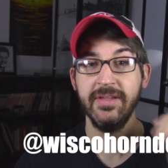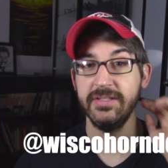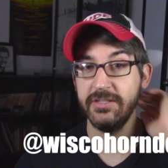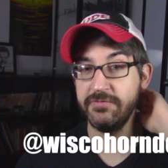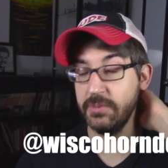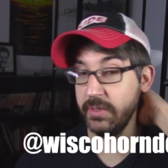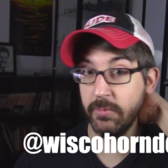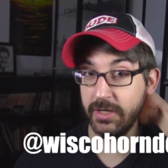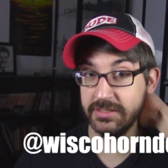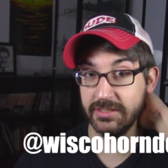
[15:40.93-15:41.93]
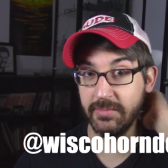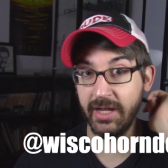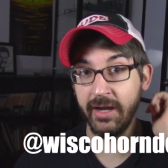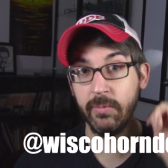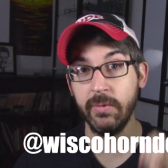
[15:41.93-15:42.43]
So if somebody wants him,
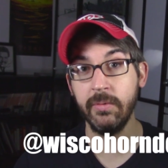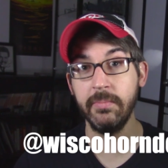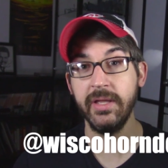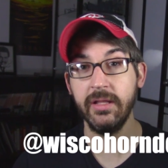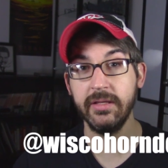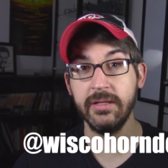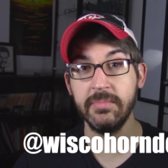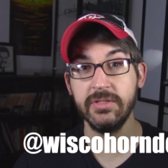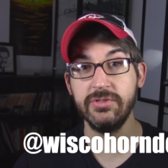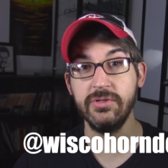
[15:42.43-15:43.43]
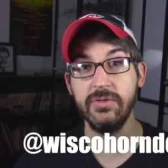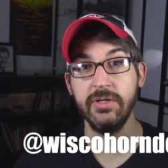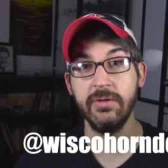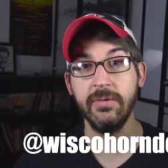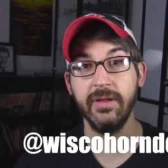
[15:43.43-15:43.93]
I will mail him to
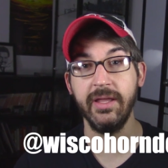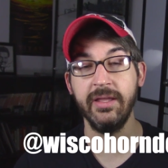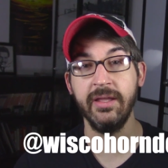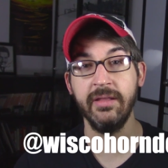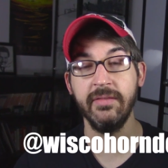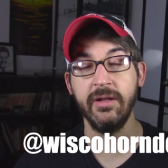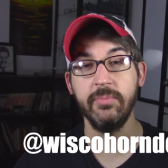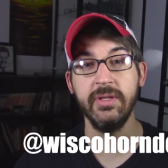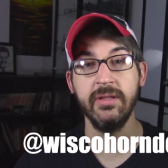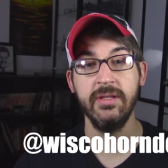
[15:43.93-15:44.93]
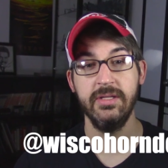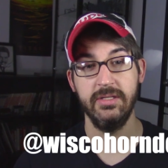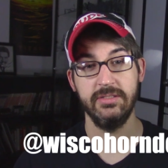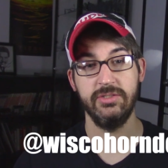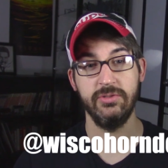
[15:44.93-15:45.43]
you, and that'll be
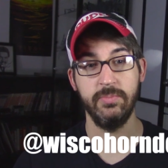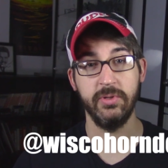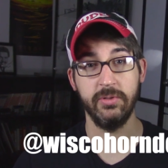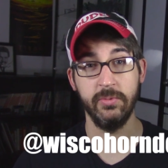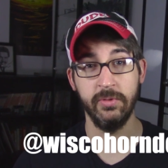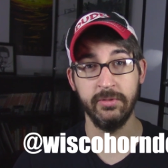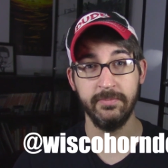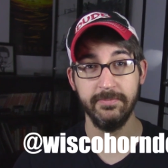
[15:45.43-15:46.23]
super cool.